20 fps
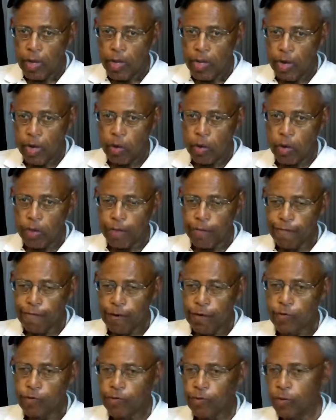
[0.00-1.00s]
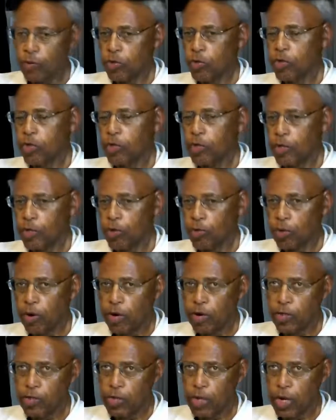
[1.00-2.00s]
They're called the first fruits. In other
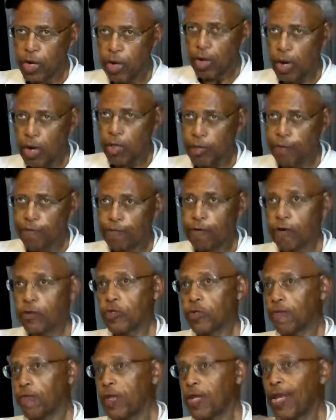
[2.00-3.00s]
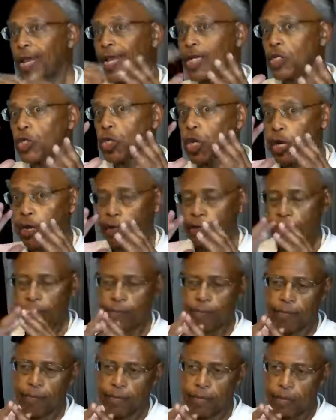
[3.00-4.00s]
words, they are the first of the nation
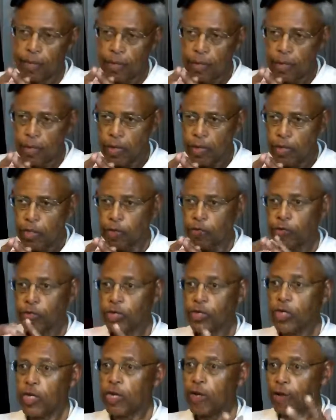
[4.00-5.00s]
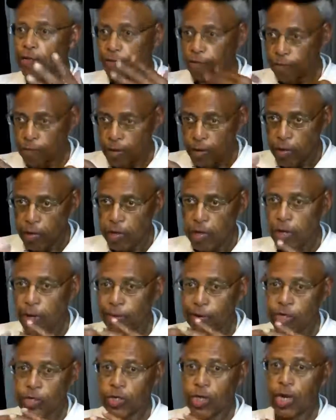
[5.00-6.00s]
to receive the
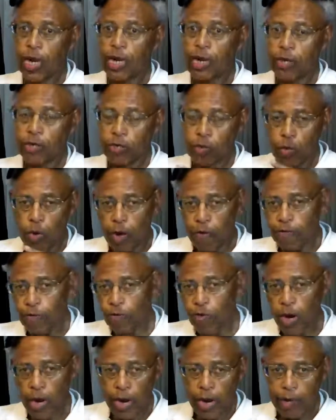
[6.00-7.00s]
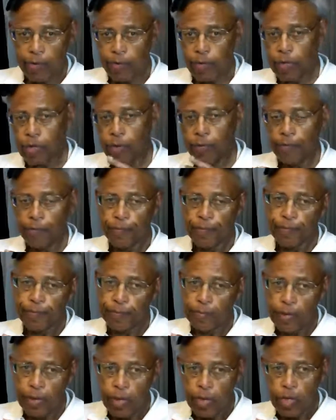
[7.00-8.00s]
Messiah. Twelve tribes,
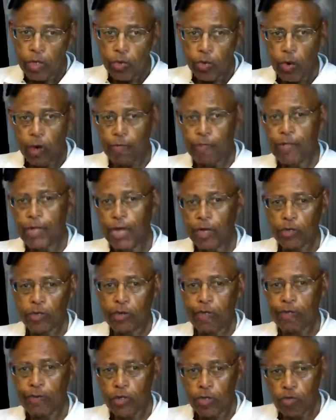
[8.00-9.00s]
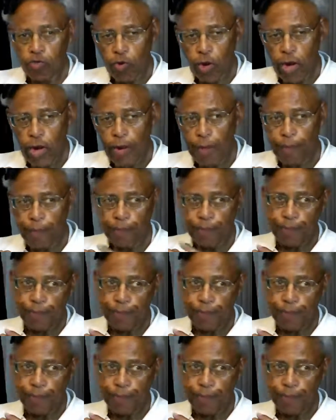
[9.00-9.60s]
12,000 of each tribe